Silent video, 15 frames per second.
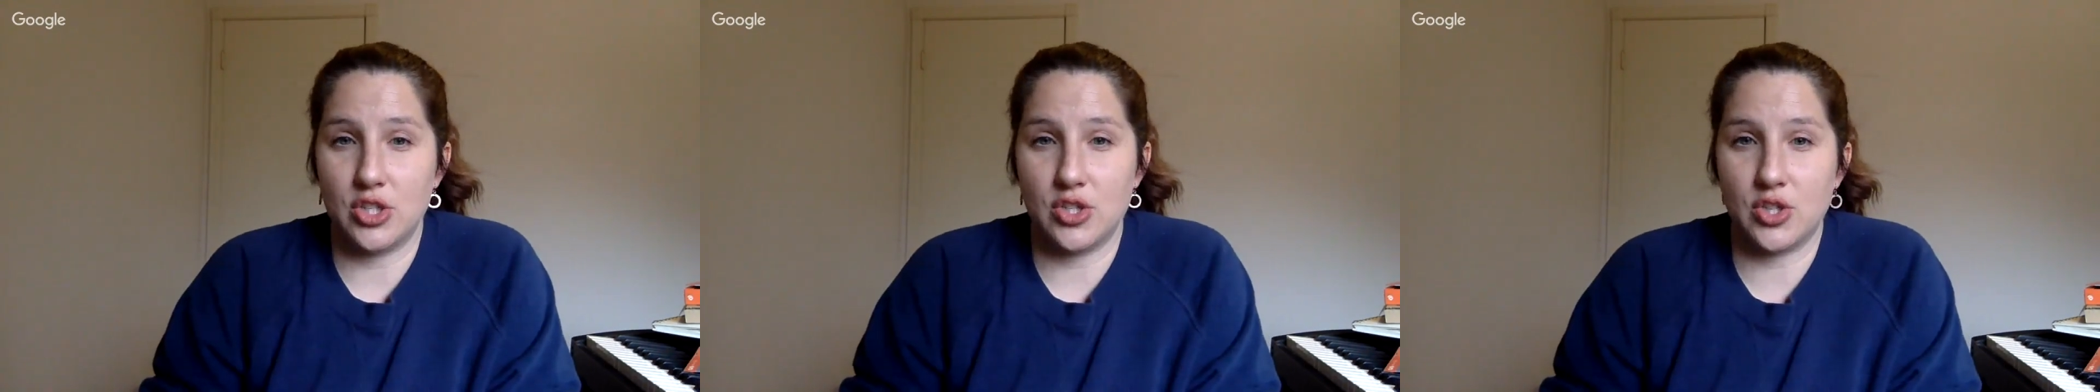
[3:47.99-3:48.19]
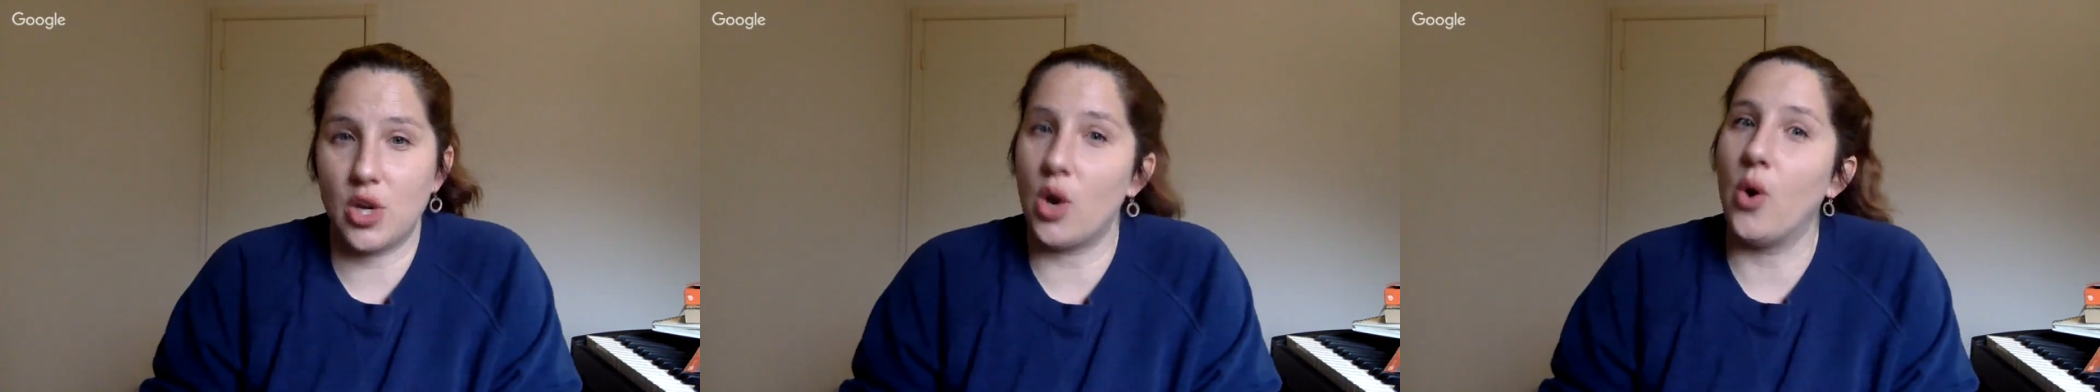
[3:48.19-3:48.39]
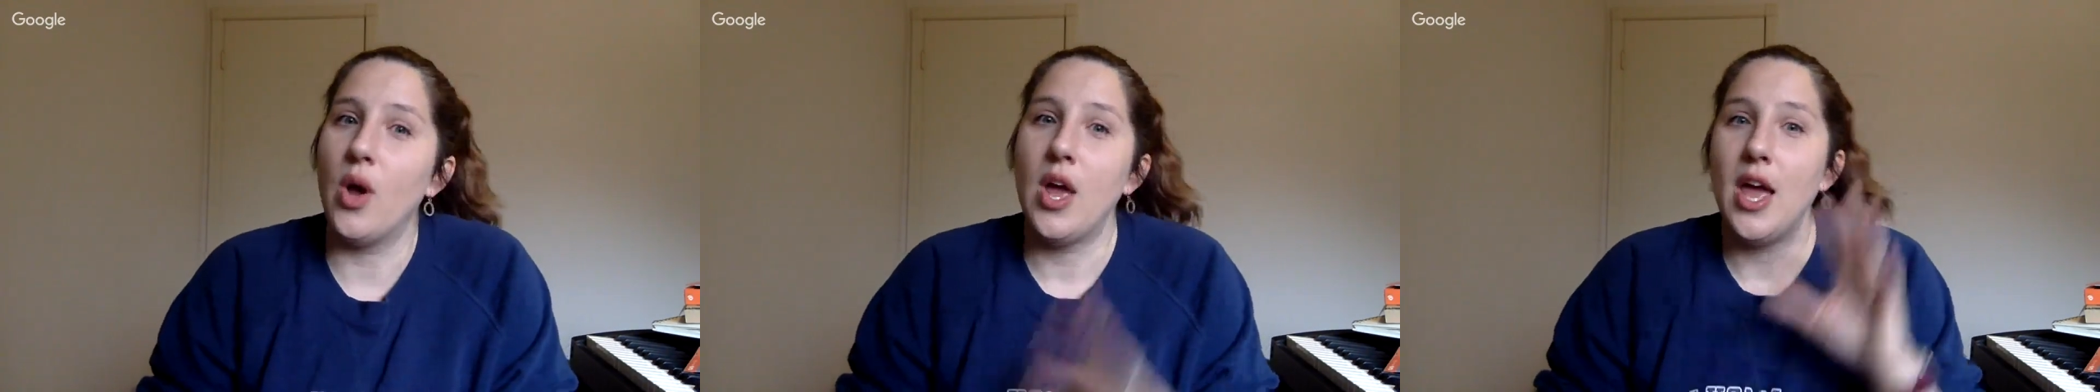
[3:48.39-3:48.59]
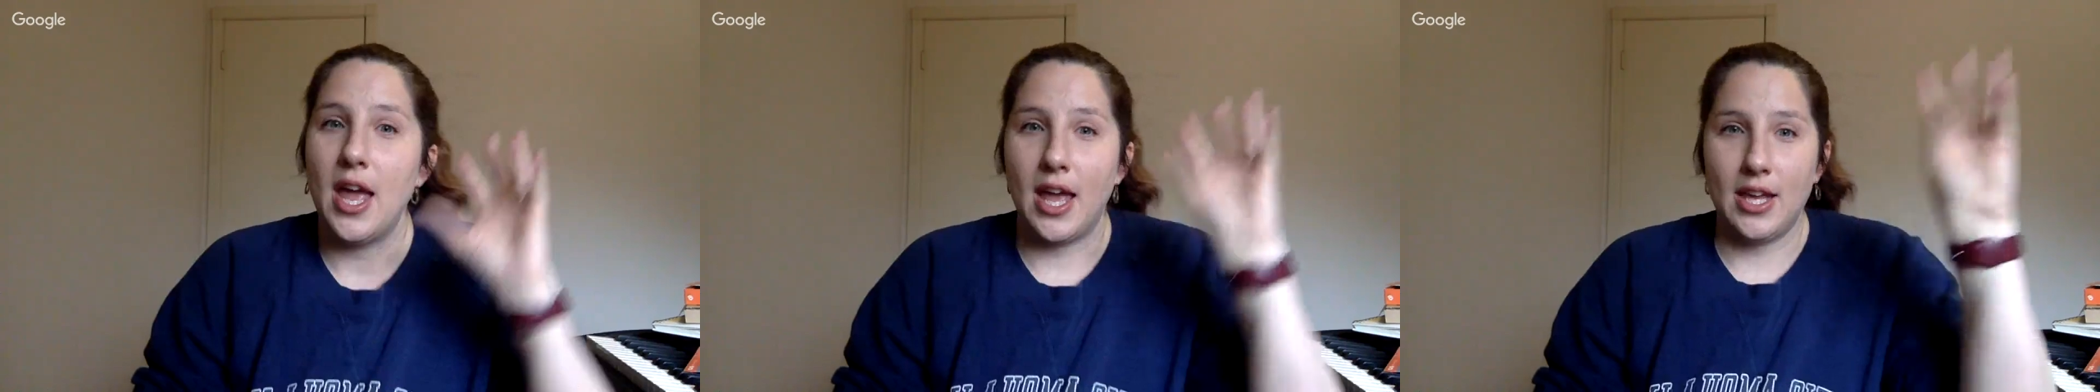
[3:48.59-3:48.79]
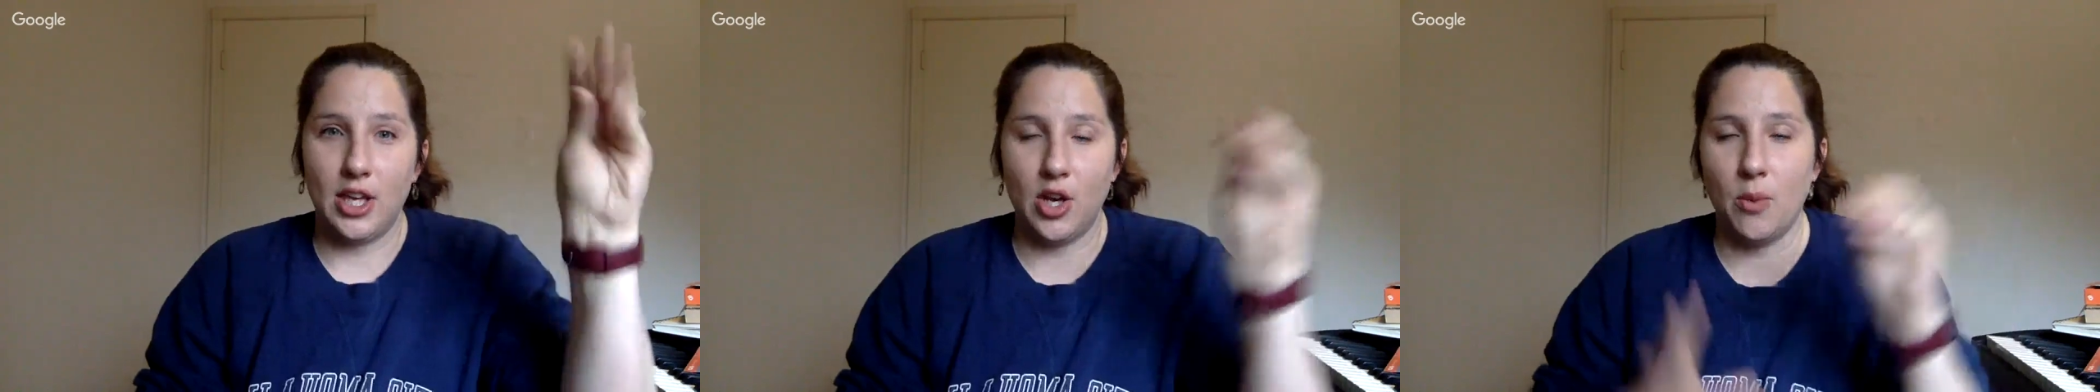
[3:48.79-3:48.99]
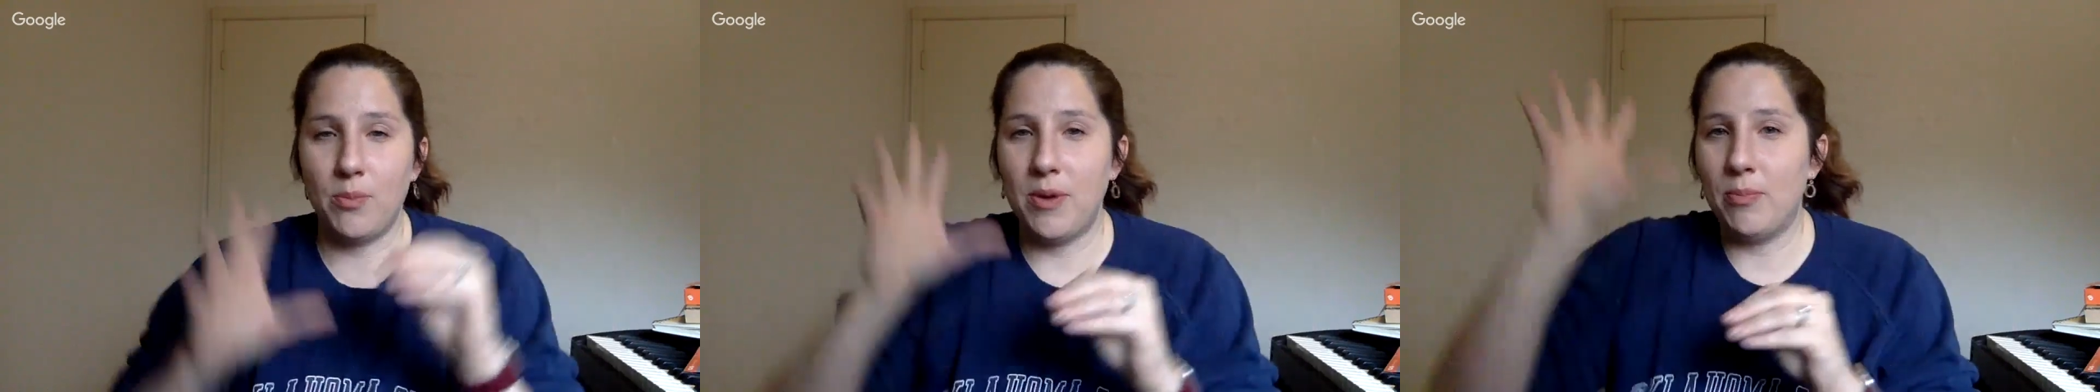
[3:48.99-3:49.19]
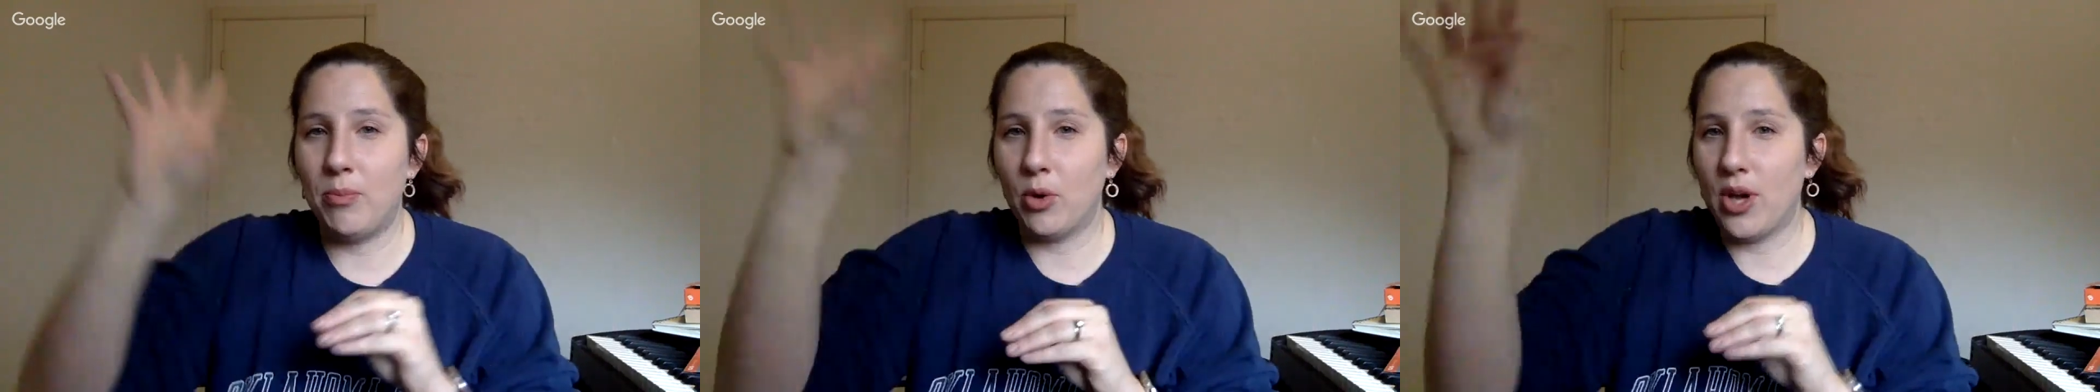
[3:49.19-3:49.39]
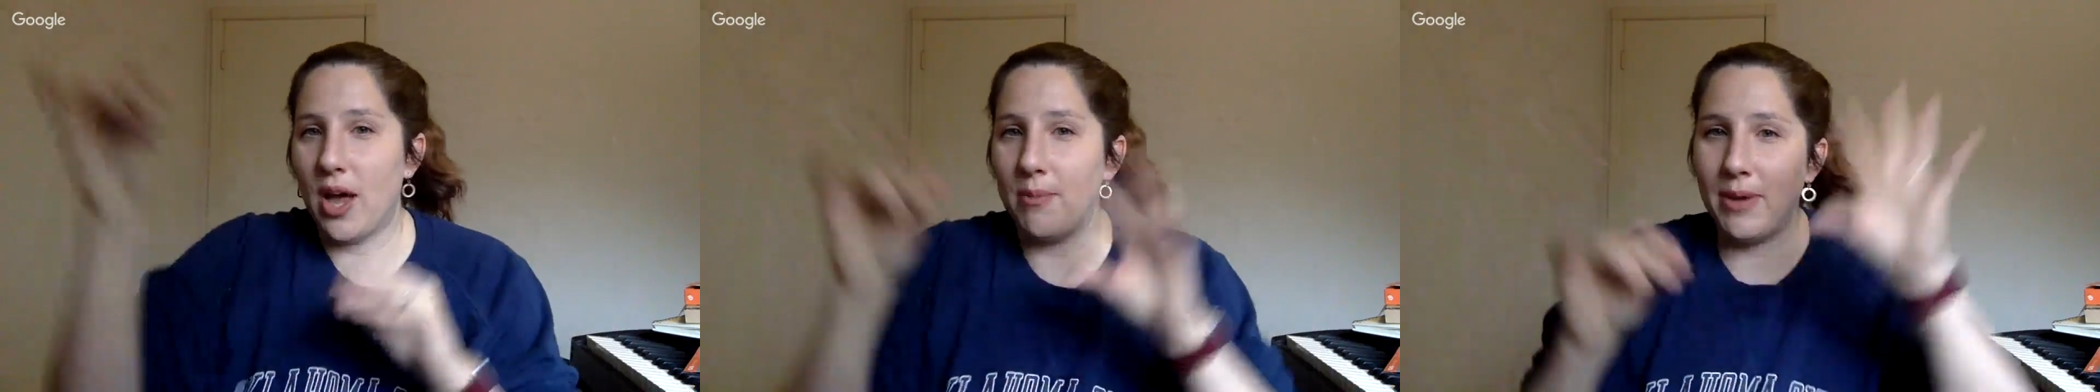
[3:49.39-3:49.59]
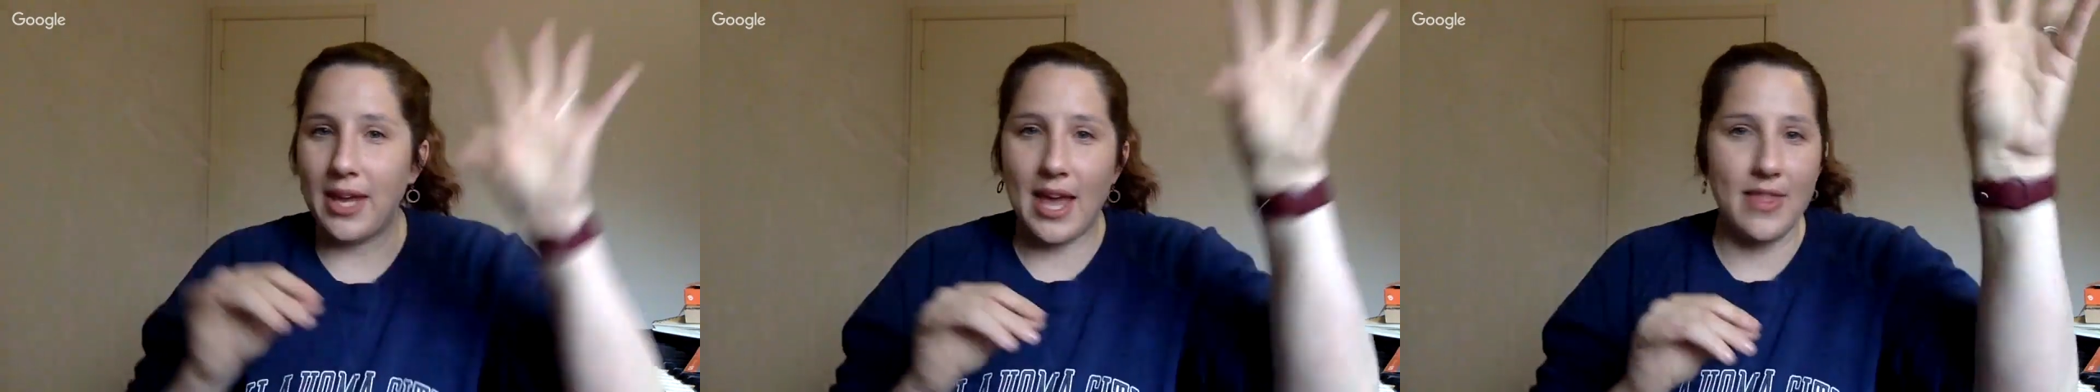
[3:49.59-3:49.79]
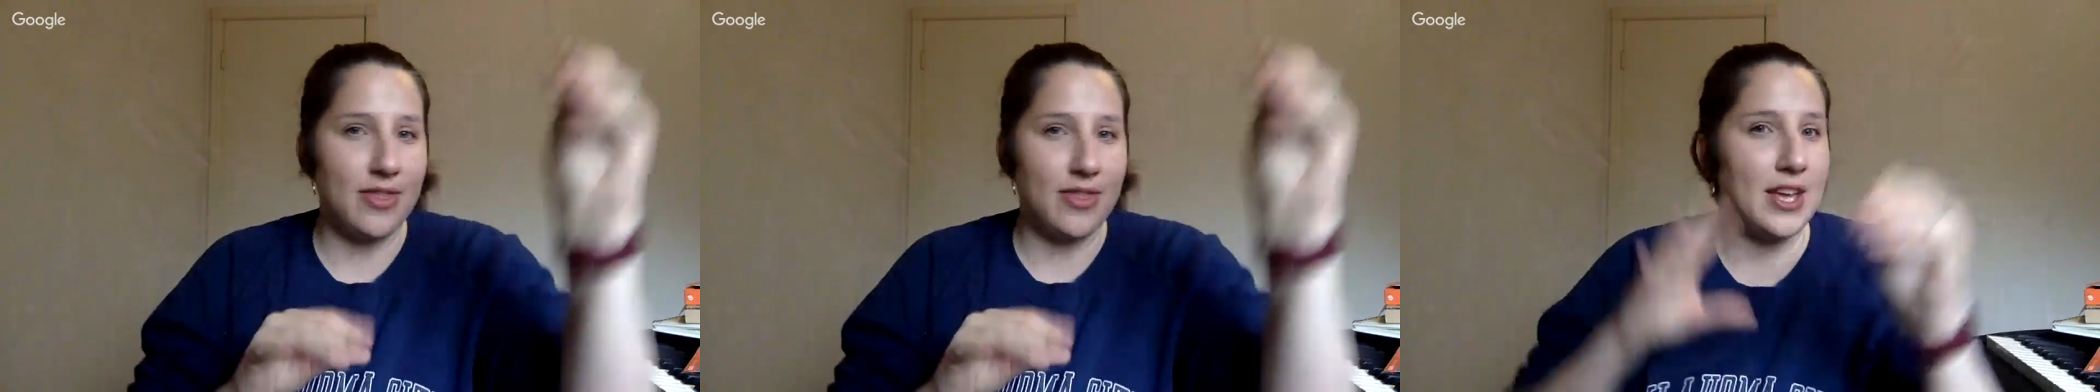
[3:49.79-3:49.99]
So, you know, people coming
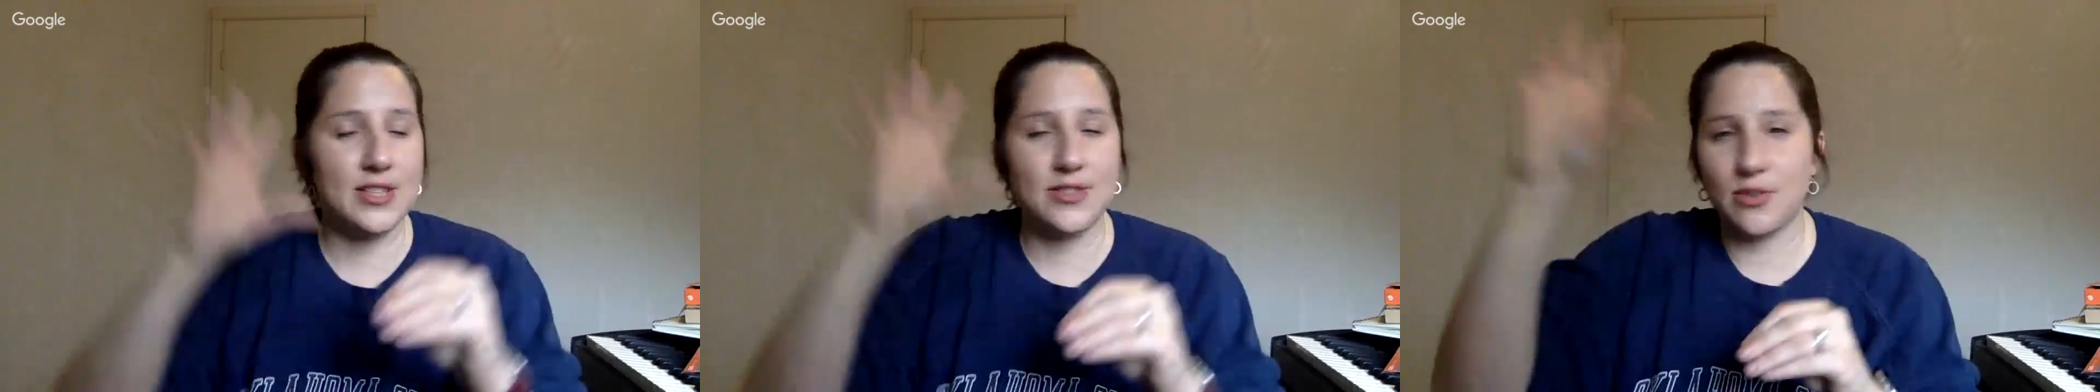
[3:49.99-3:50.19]
at things